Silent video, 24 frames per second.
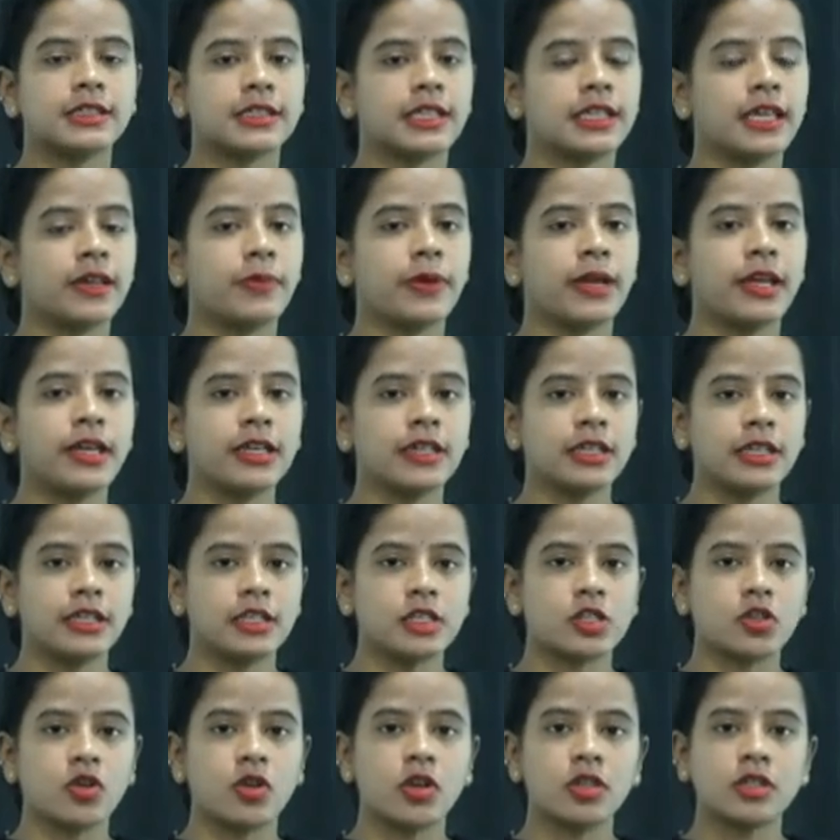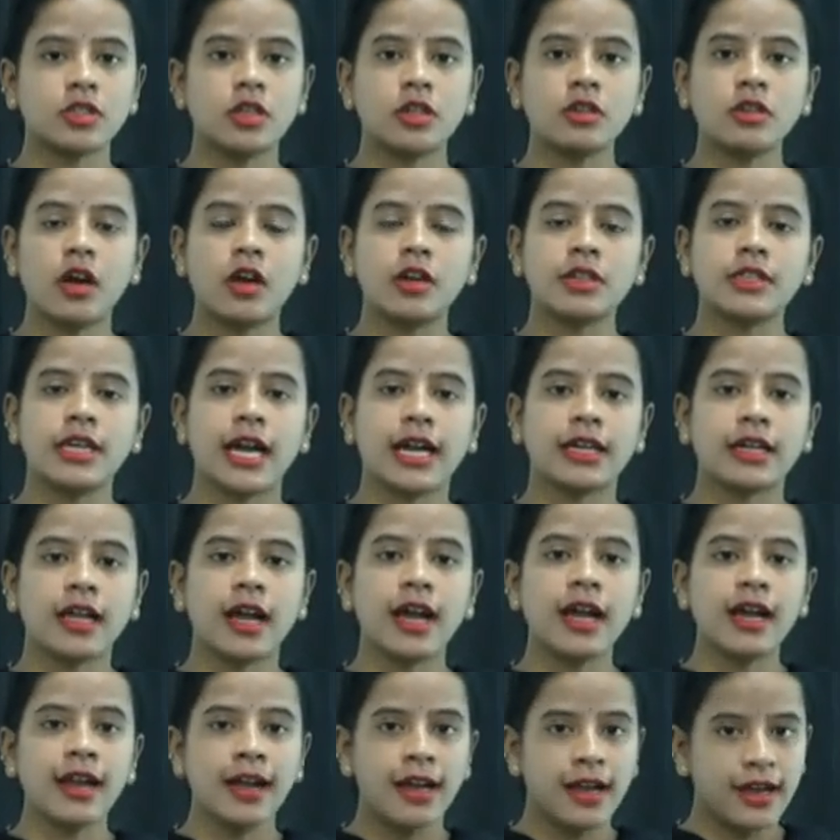the given instruction or
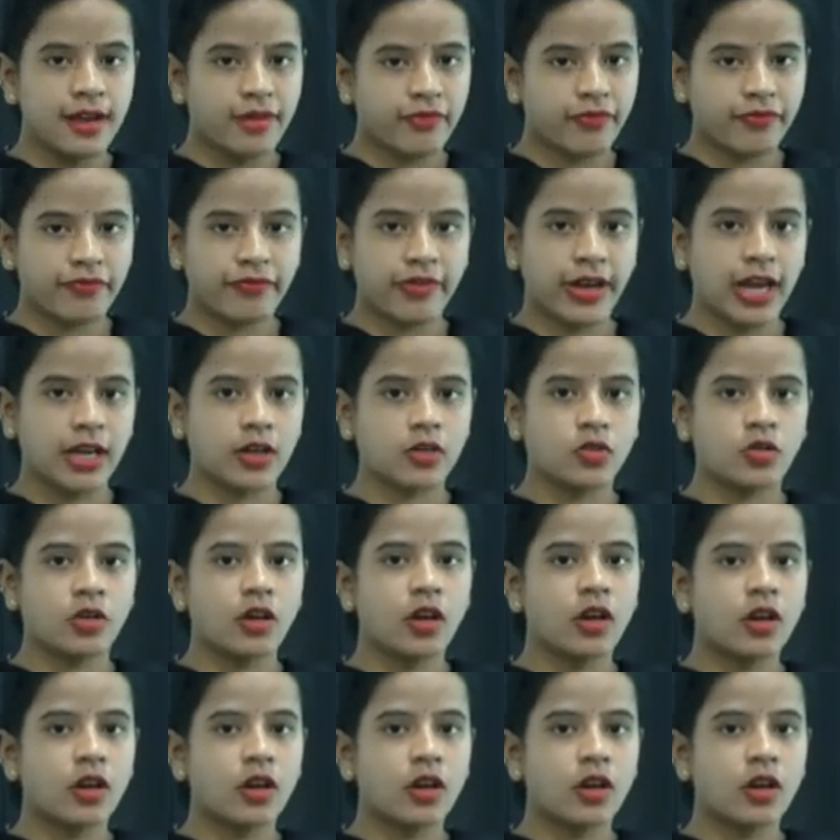data value.